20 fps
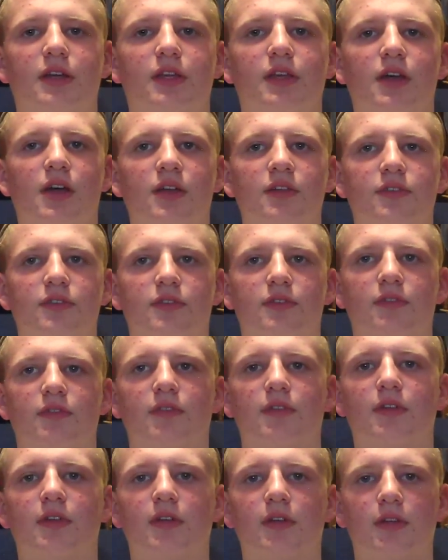guess.
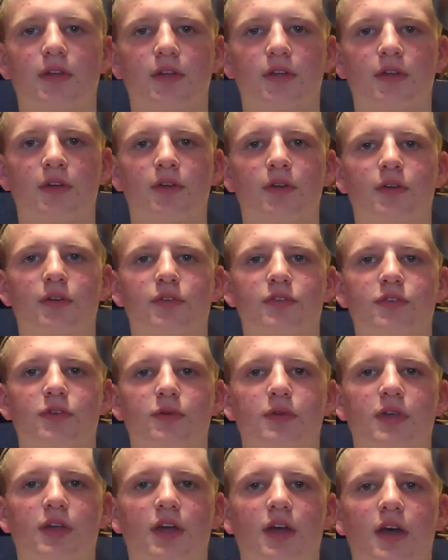
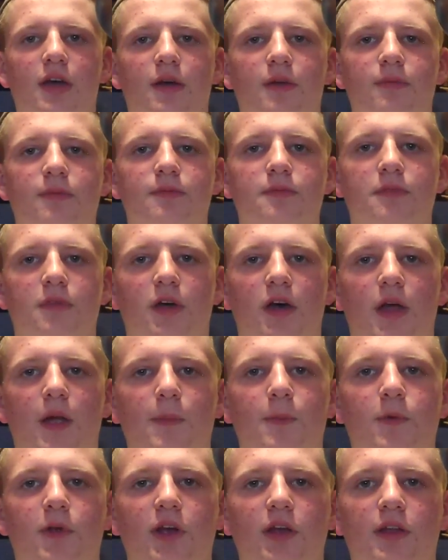So yeah,
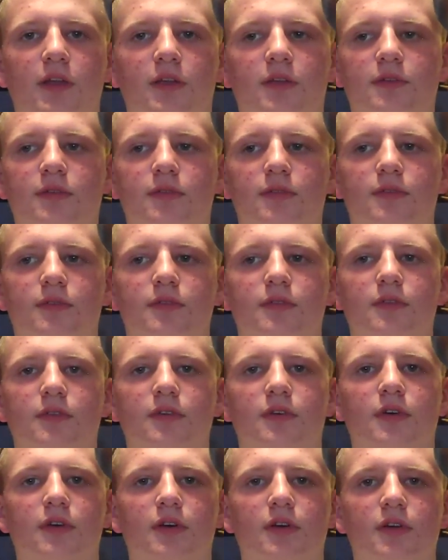I'm ready.
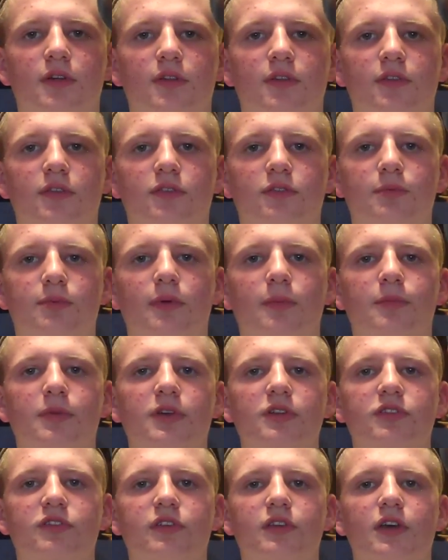This has been
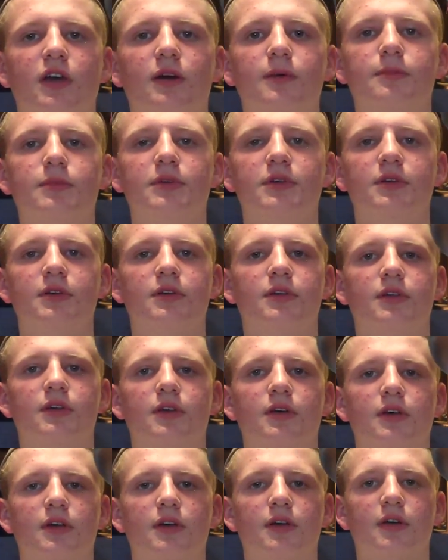BGKumbi.
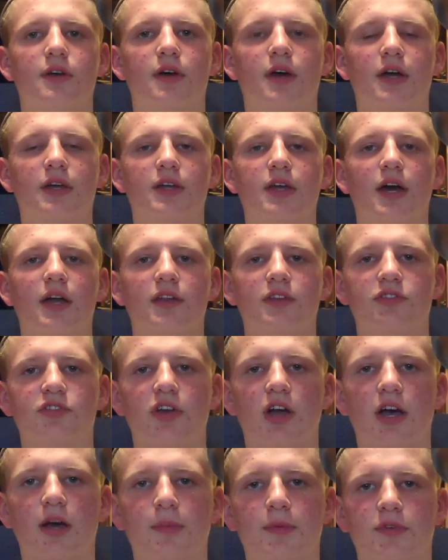I got a
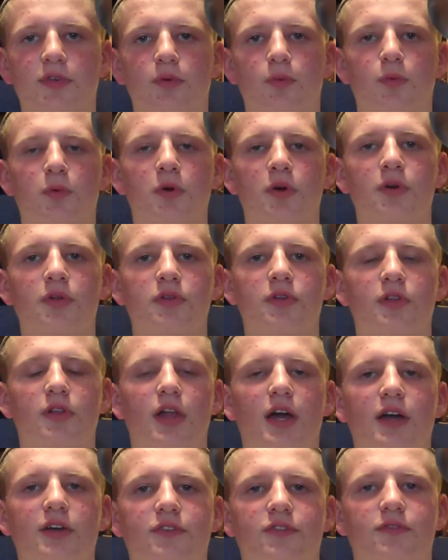job as a
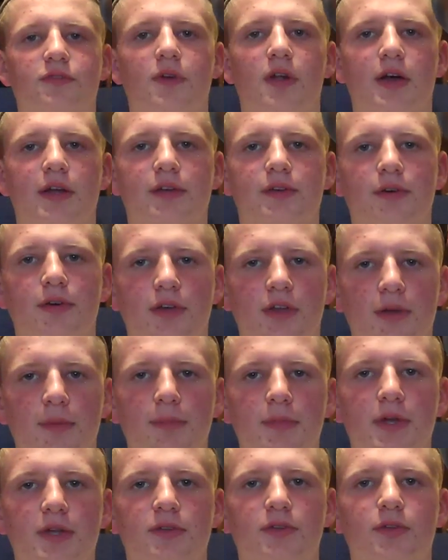world-class fry cook
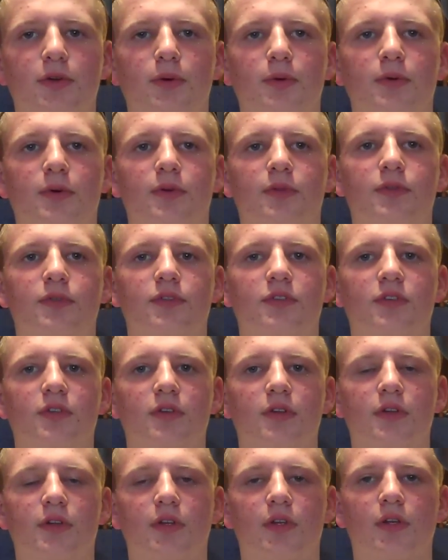at McDonald's.
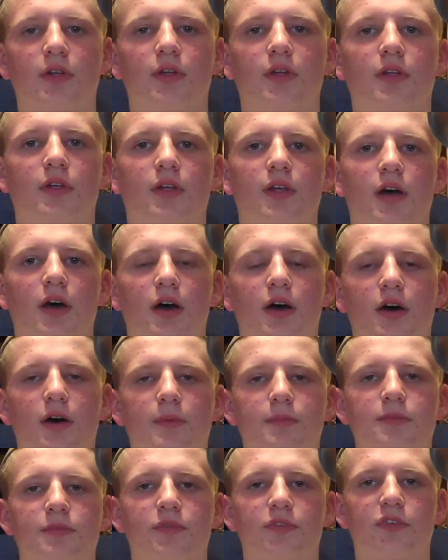
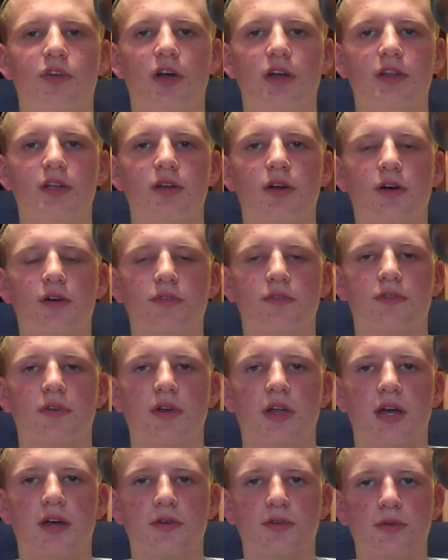Signing off
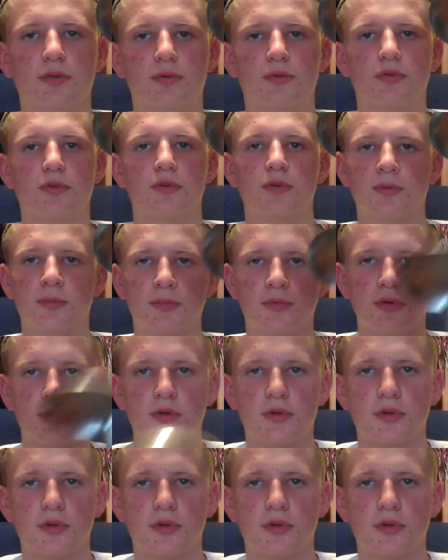for now, YouTube.